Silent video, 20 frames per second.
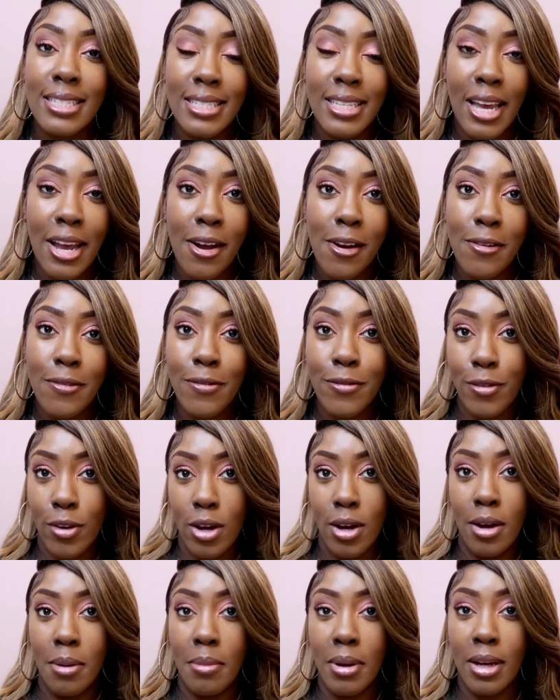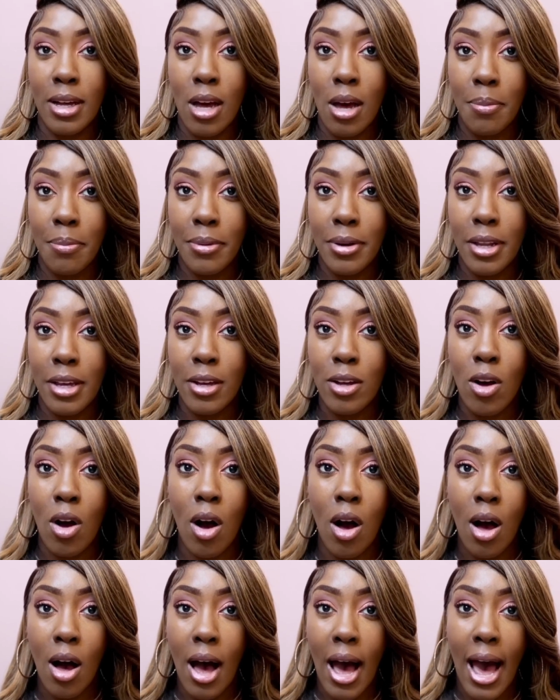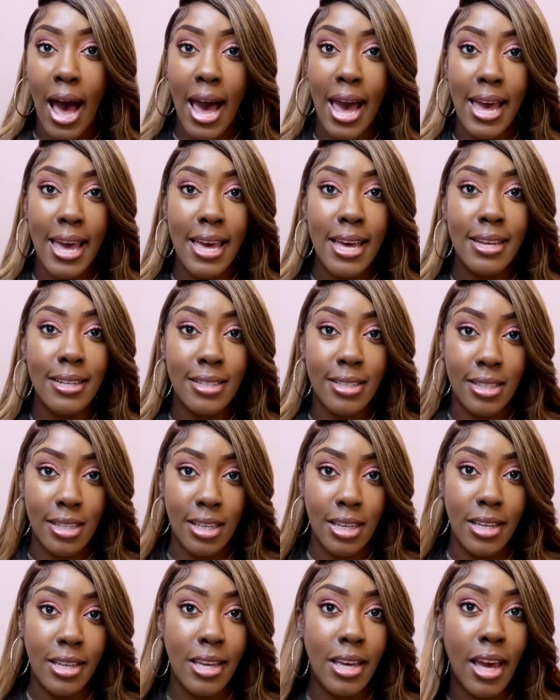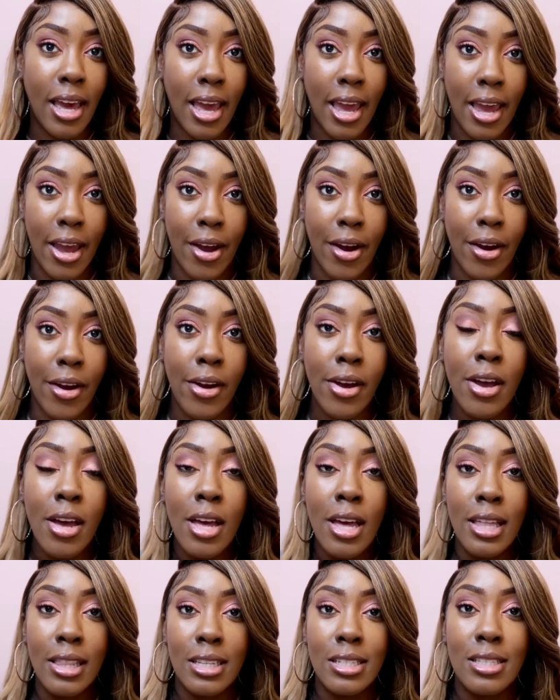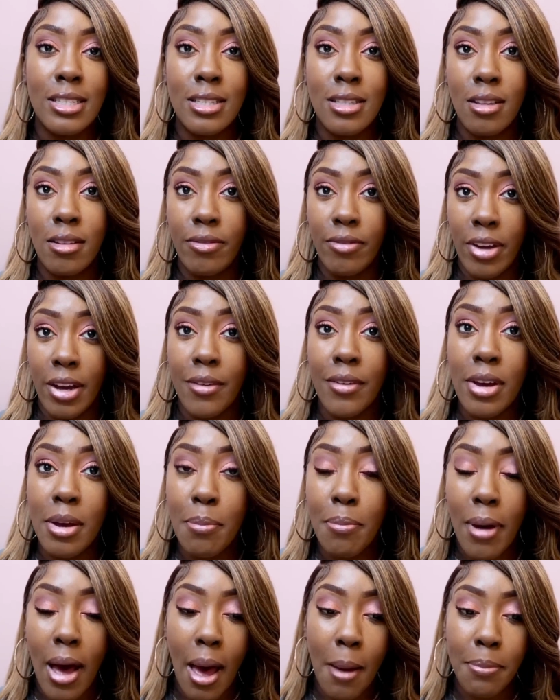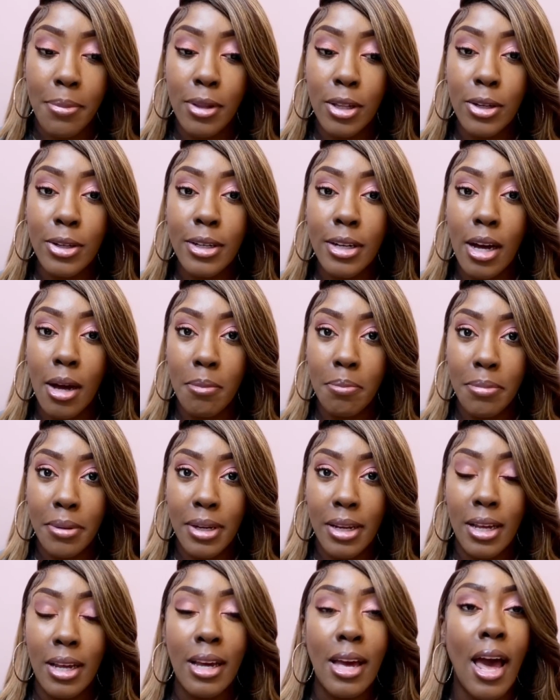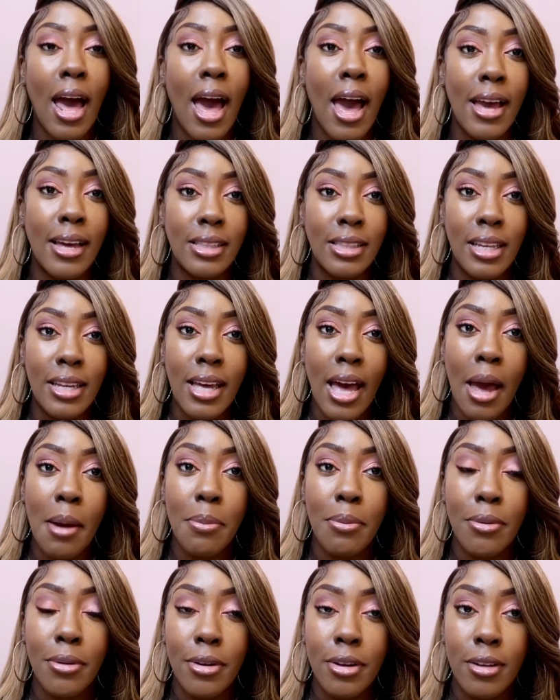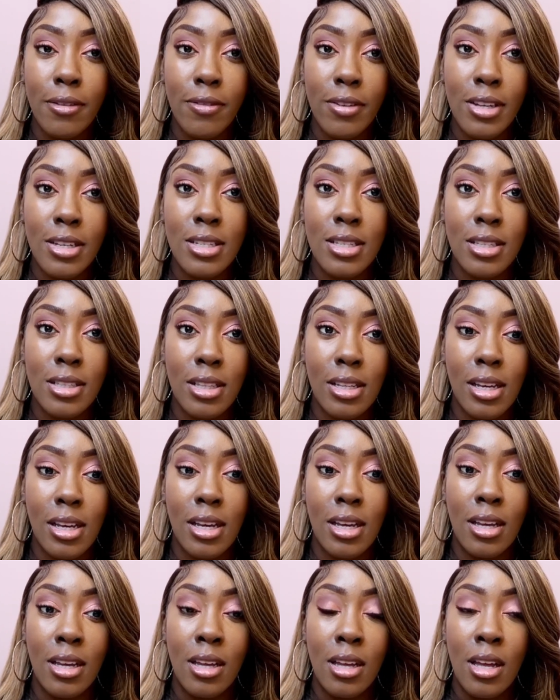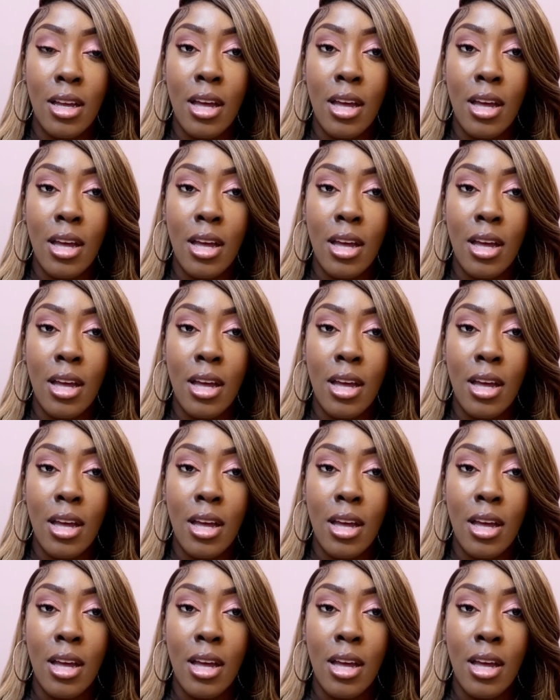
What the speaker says: hair from a company called ISEE hair. This is a very popular company. I think I previously